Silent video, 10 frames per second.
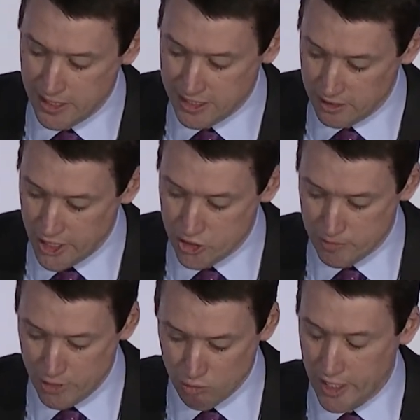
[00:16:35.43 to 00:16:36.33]
and its leaders
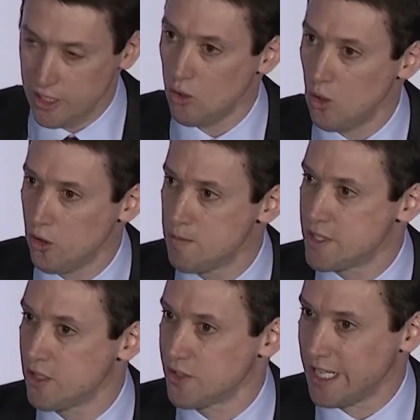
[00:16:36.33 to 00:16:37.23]
should be ready to hold
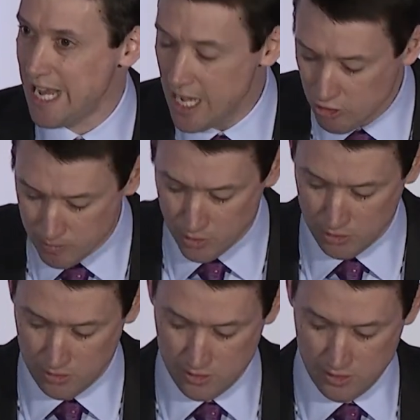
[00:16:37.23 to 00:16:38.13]
themselves
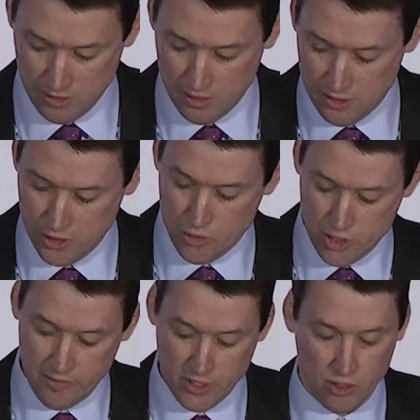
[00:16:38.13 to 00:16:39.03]
accountable to
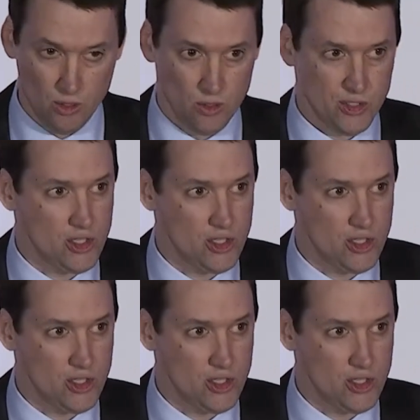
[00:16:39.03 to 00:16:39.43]
achieving their goals.